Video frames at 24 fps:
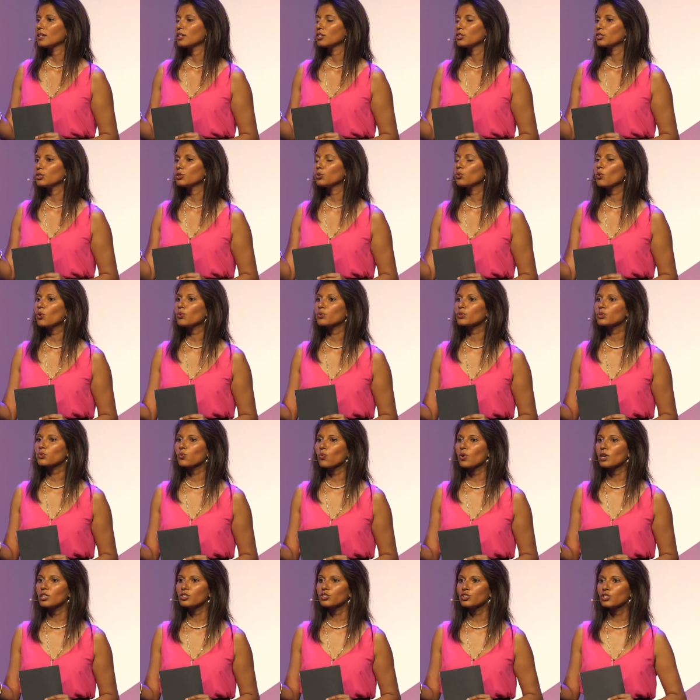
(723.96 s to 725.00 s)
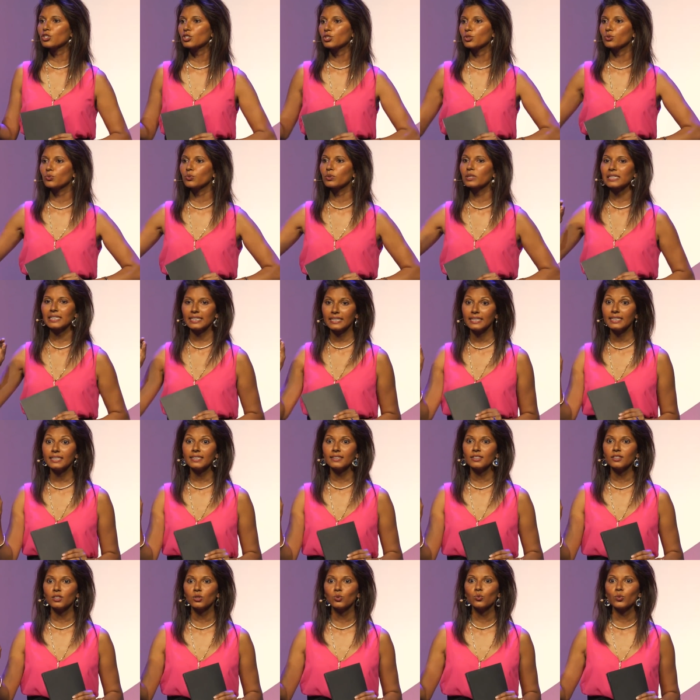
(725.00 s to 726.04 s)
you always want to
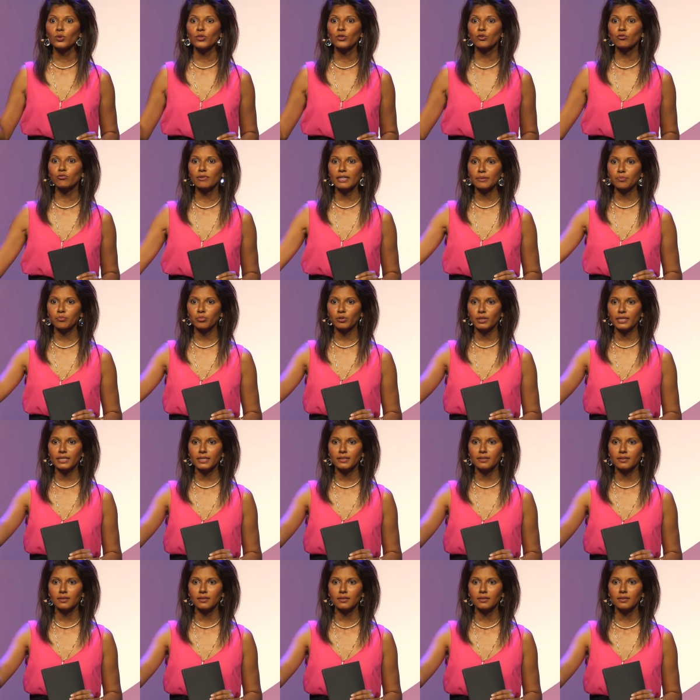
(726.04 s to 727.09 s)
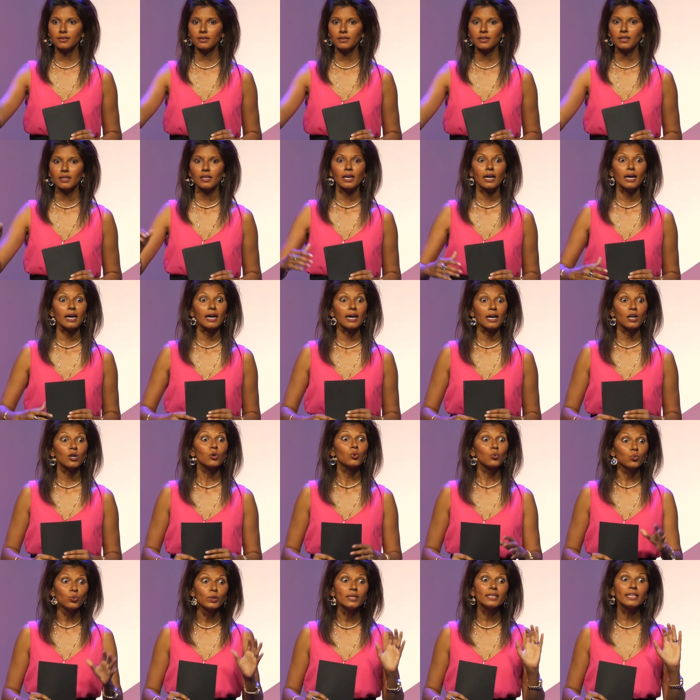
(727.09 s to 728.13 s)
lead with the right brain. Uh,
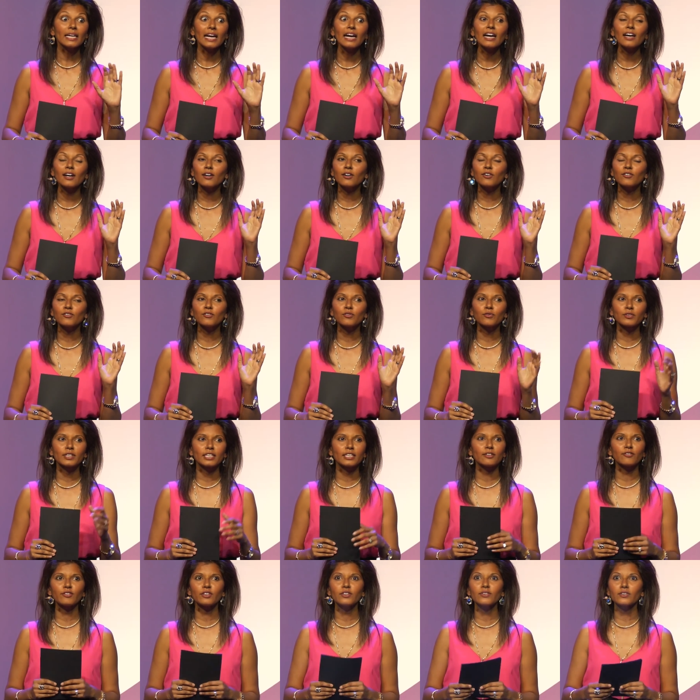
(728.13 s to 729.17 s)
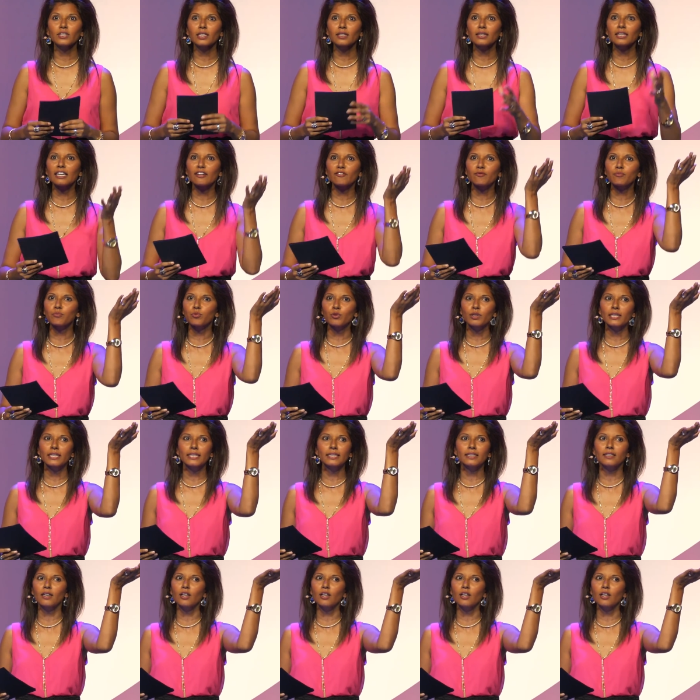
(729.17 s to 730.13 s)
we have given the left brain